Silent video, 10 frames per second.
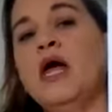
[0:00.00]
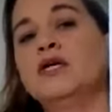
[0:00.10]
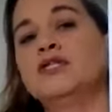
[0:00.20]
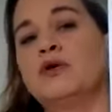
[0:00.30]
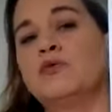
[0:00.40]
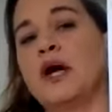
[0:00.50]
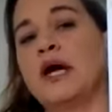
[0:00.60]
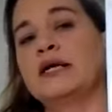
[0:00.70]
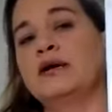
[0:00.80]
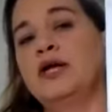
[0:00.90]
So right
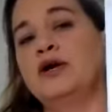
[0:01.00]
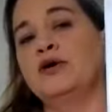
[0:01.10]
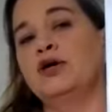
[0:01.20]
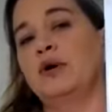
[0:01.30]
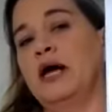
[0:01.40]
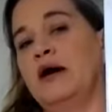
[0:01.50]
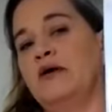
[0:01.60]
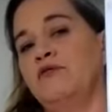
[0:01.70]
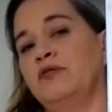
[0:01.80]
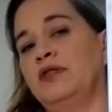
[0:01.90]
down here, you would
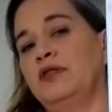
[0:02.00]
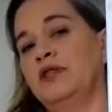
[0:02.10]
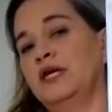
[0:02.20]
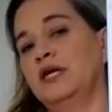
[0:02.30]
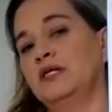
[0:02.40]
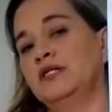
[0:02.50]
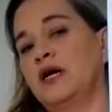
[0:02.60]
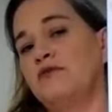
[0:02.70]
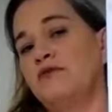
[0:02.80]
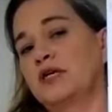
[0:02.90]
have the
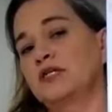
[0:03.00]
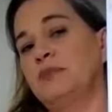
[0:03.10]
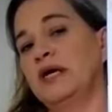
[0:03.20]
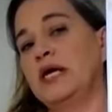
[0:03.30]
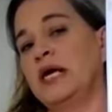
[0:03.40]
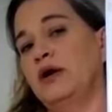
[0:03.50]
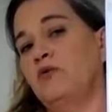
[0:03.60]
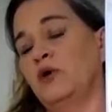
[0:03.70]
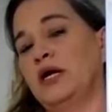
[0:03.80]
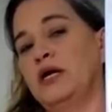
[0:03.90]
esophagus beginning
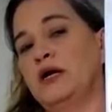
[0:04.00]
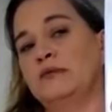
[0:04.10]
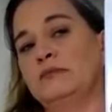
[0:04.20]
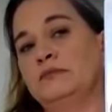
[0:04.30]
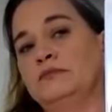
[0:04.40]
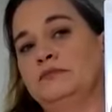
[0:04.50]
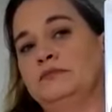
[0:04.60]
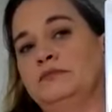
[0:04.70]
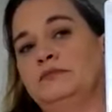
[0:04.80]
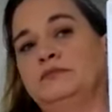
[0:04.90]
right here.
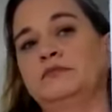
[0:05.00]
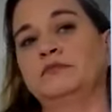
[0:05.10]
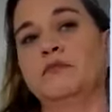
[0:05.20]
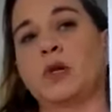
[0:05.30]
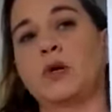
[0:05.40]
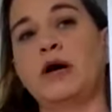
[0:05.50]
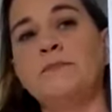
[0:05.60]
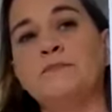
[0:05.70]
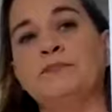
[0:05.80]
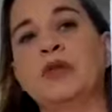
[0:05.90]
Okay,
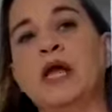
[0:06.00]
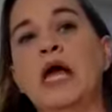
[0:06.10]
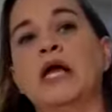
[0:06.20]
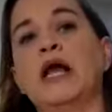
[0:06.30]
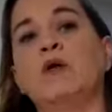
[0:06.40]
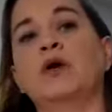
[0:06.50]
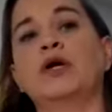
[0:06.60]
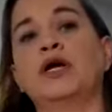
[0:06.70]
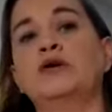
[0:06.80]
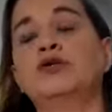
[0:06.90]
now we're
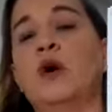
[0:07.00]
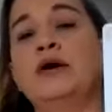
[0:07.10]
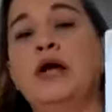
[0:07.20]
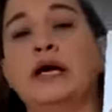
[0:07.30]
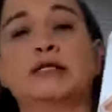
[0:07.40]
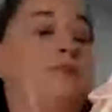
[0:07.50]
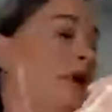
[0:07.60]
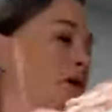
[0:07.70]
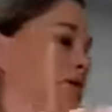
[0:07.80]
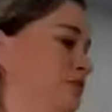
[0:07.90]
going to go to our next
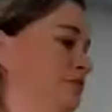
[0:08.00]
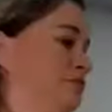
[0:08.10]
model.